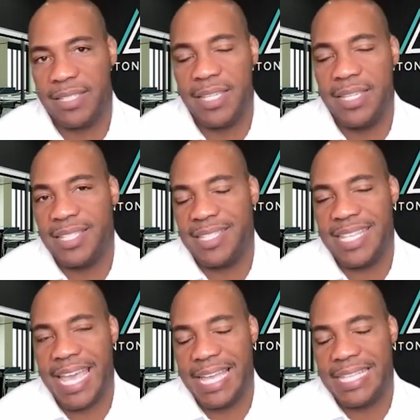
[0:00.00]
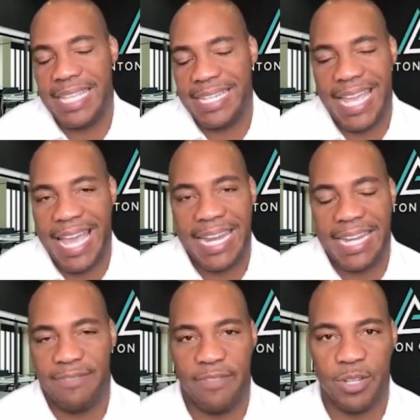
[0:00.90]
Um, but it's the
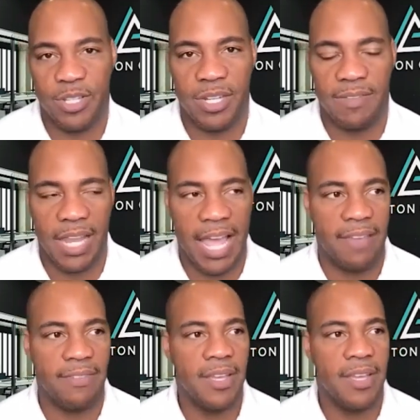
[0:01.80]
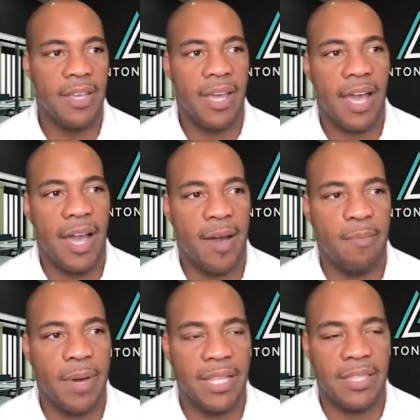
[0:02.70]
it's the unedited
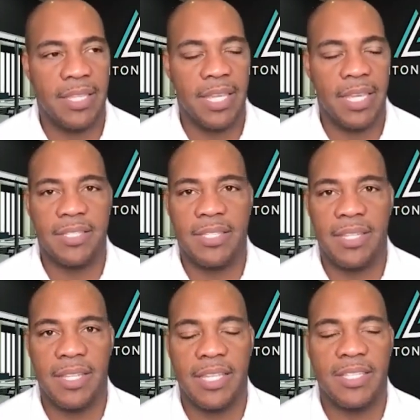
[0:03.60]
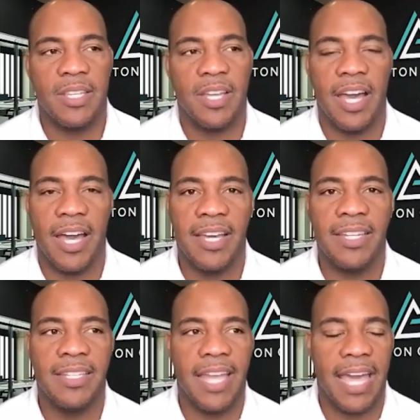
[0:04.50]
footage or the stuff that we leave on the
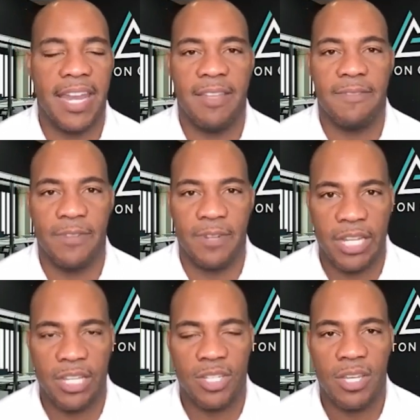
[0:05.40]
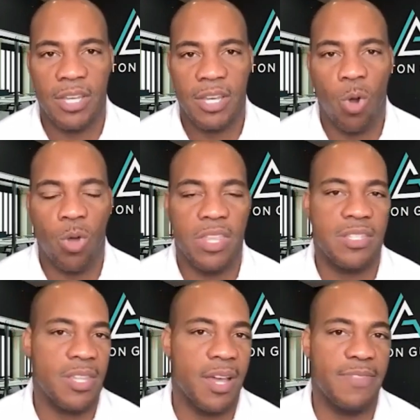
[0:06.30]
cutting room floor is what
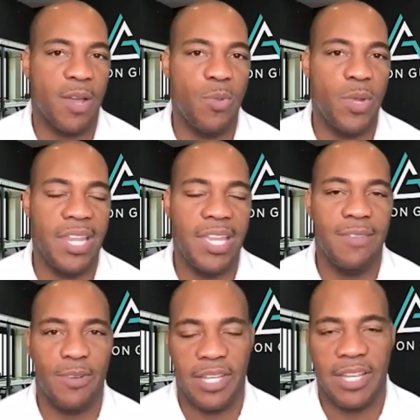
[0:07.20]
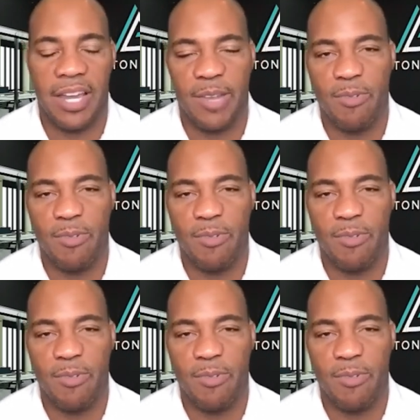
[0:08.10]
makes us who we are.